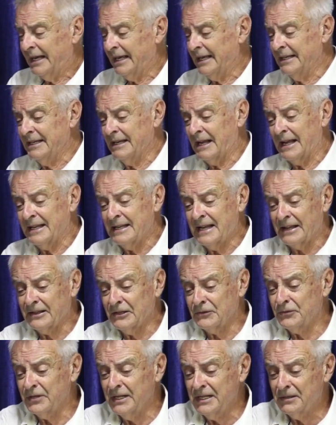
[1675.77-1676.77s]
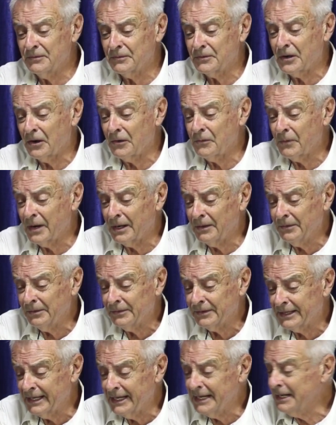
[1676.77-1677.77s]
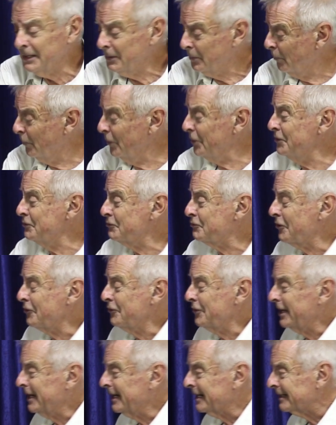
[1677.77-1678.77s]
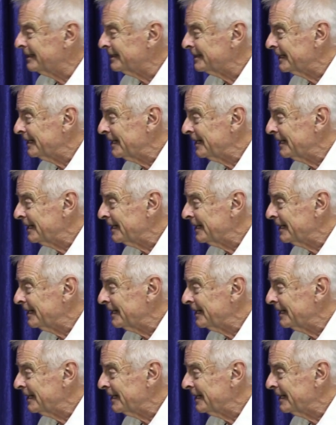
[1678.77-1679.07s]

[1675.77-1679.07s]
And another tree that would grow well there wouldn't grow there.